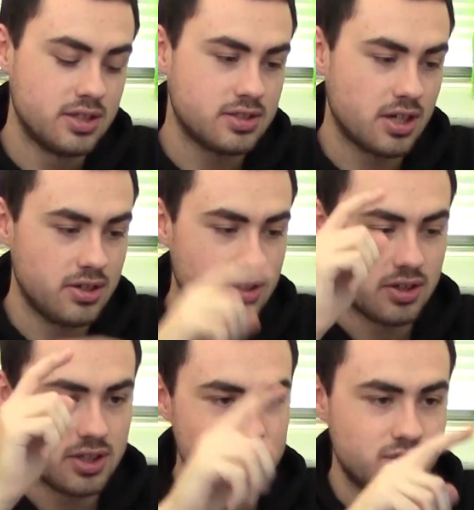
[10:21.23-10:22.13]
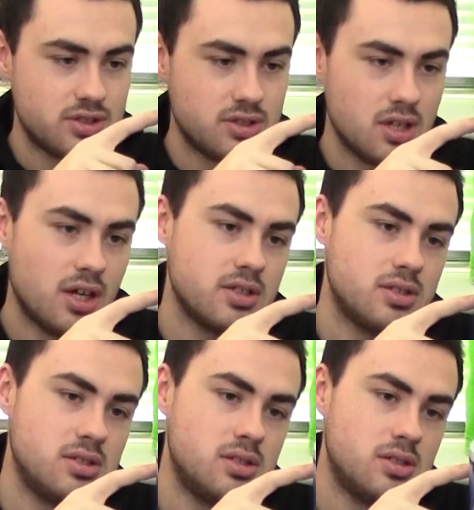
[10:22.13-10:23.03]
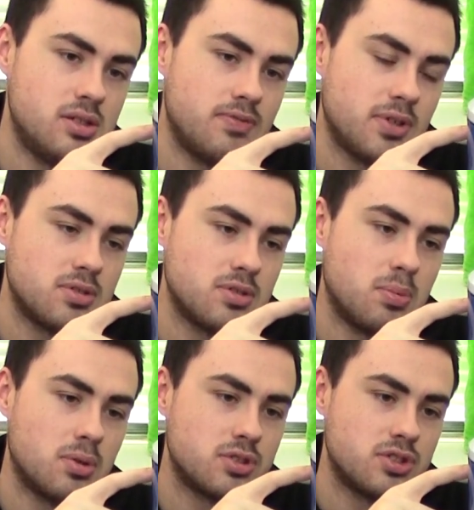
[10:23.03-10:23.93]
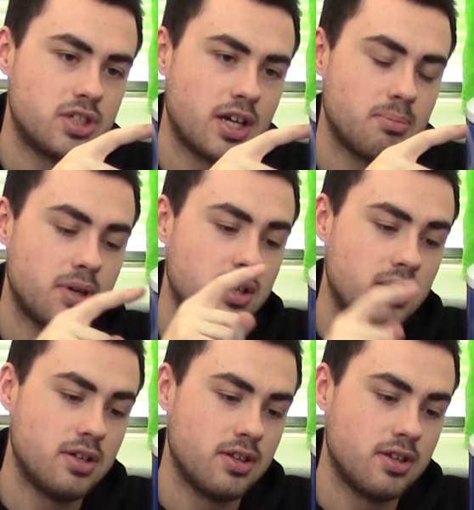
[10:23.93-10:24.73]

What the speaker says: So you've got the unfiltered water chamber,